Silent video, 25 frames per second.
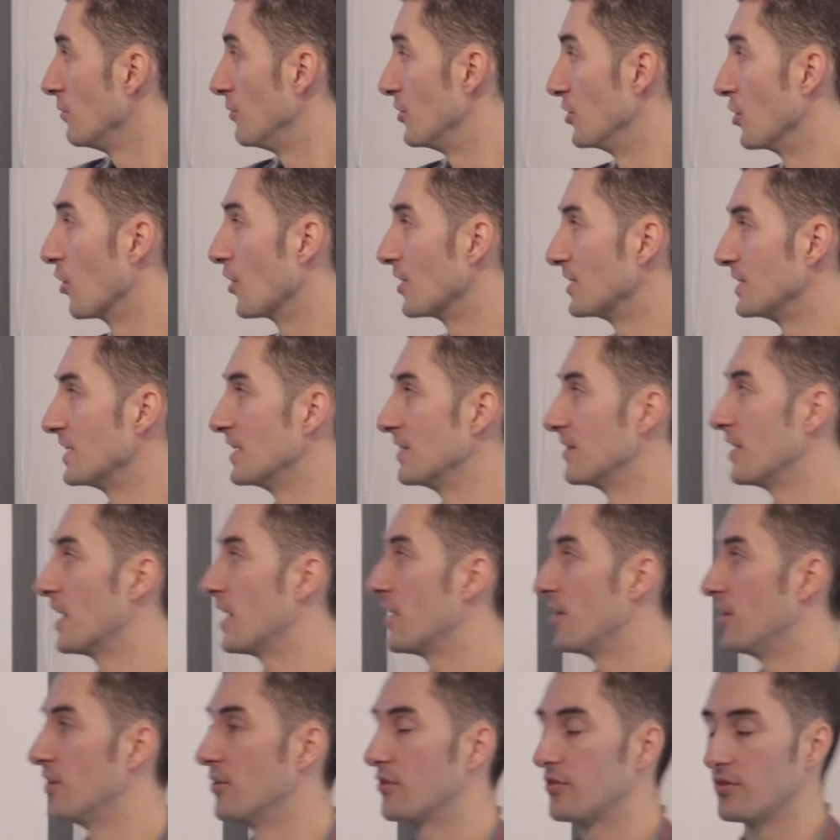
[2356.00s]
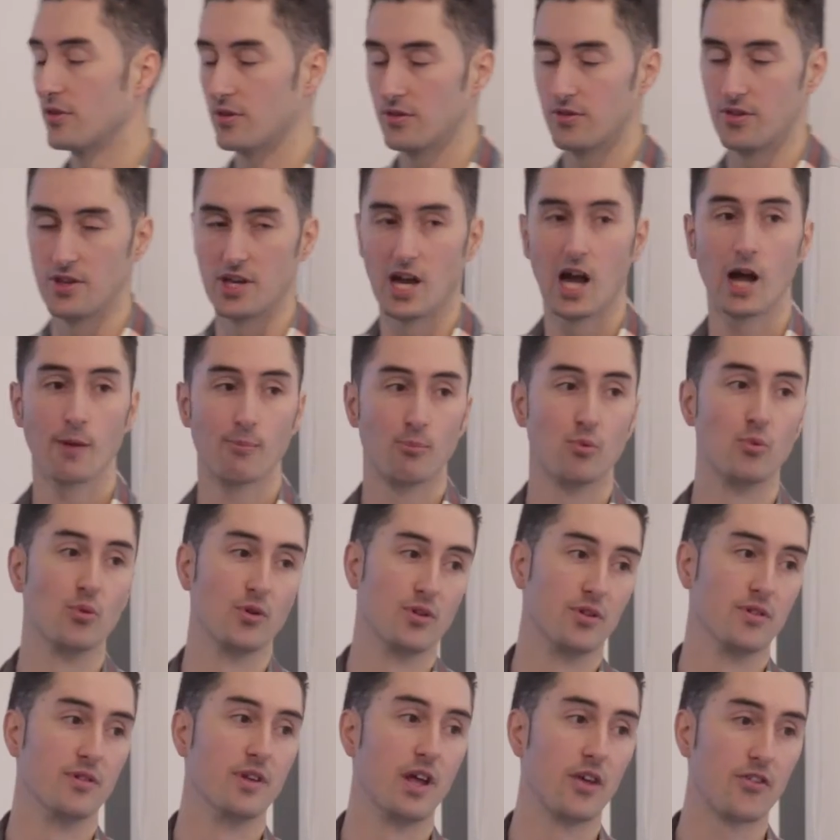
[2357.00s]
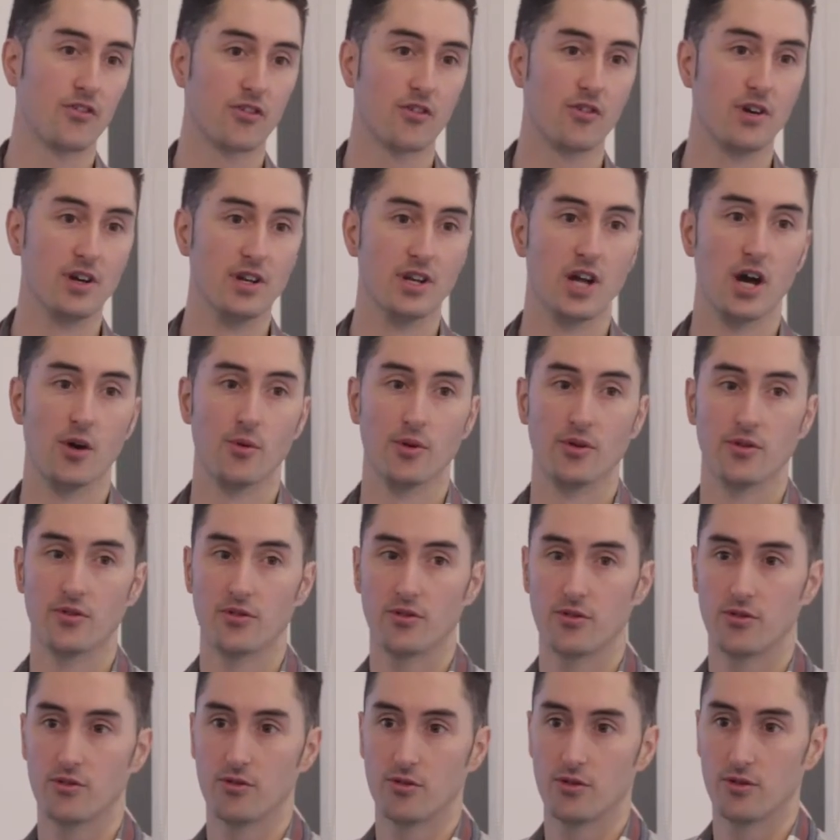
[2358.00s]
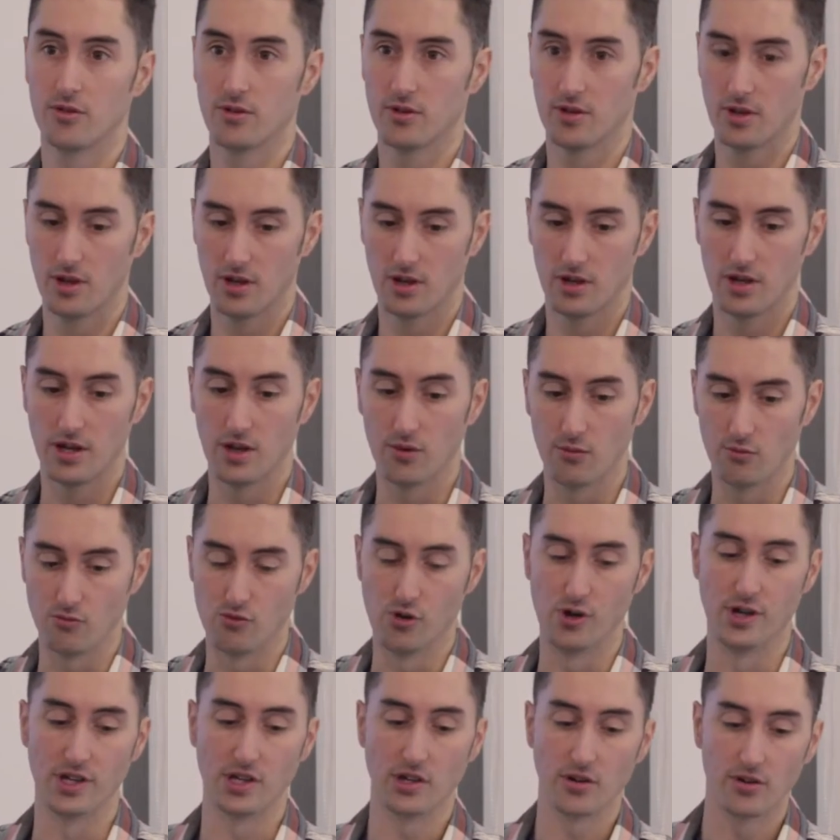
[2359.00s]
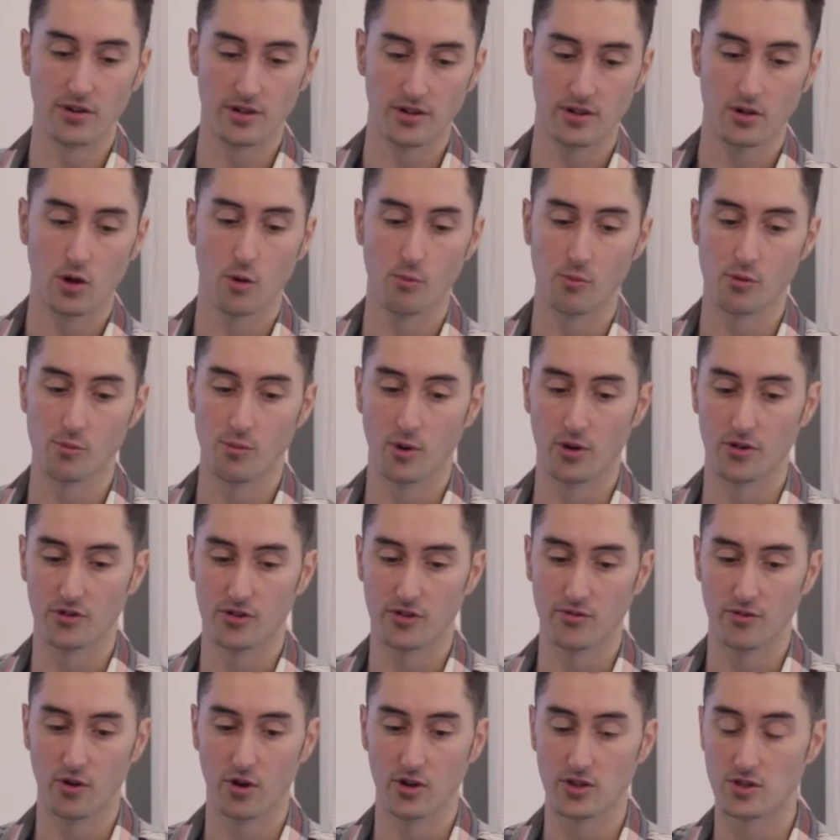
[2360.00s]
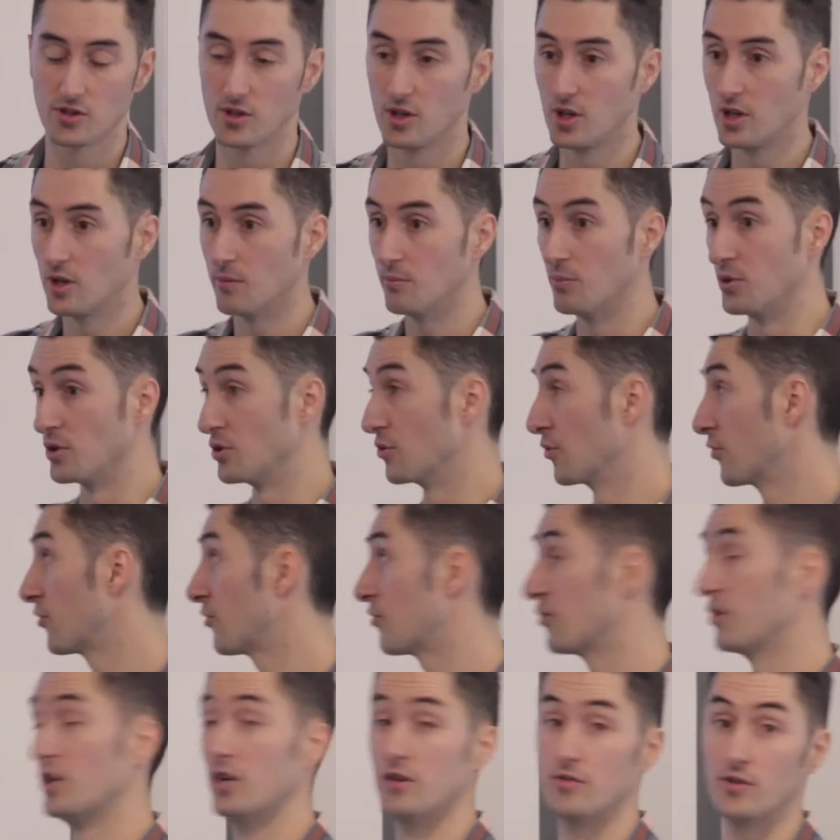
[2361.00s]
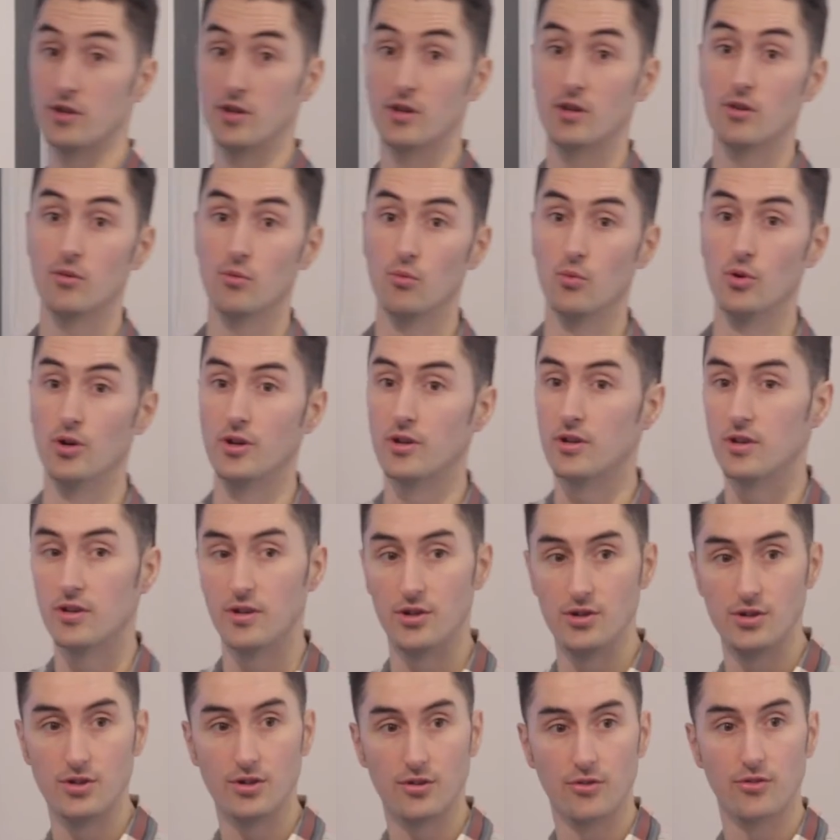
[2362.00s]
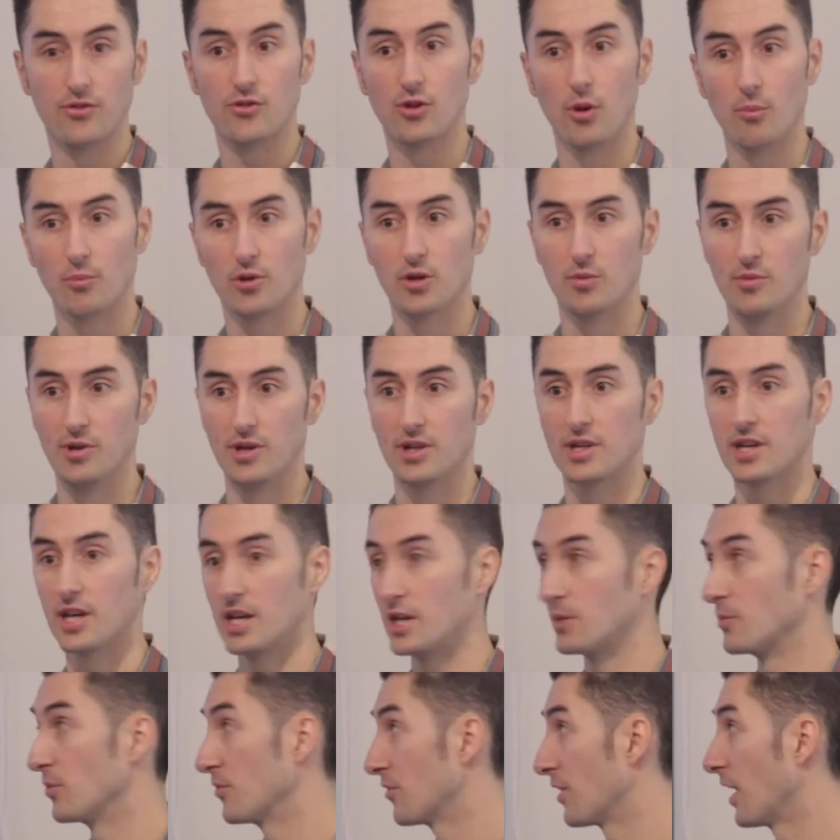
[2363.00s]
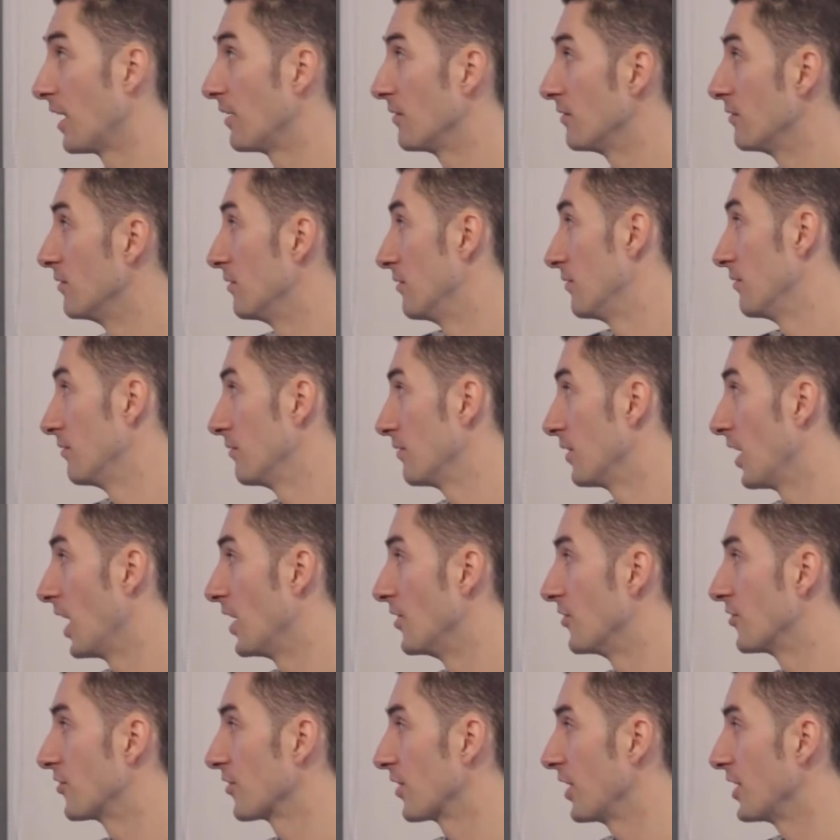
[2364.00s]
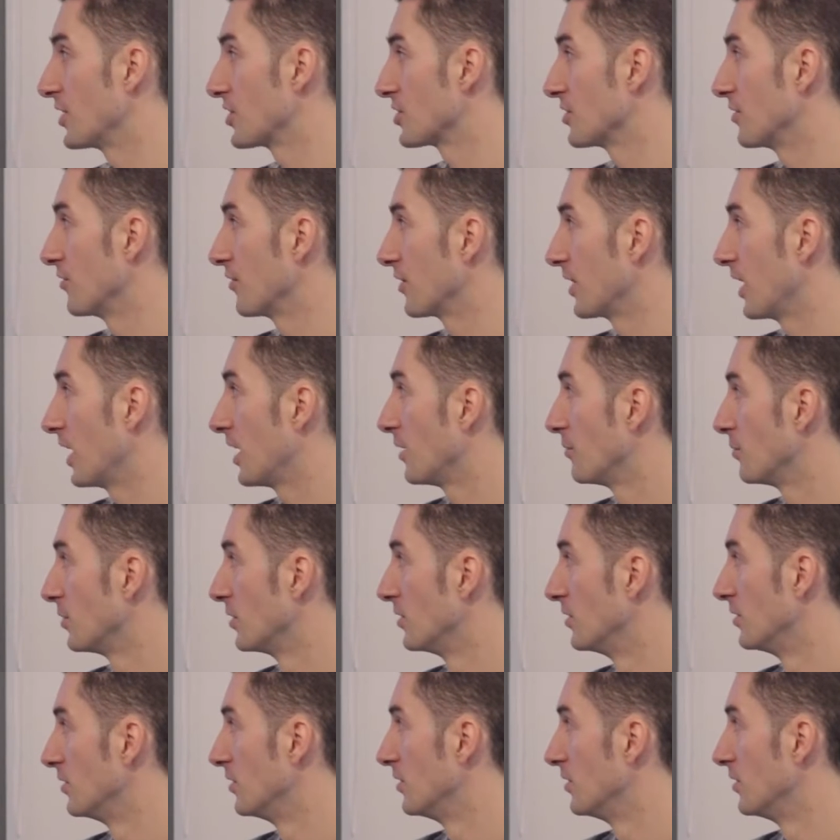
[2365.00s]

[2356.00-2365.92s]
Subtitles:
The idea there is the app wouldn't necessarily know it's running on a compromised device, but your server would, and then you can stop communicating with that installation of the app.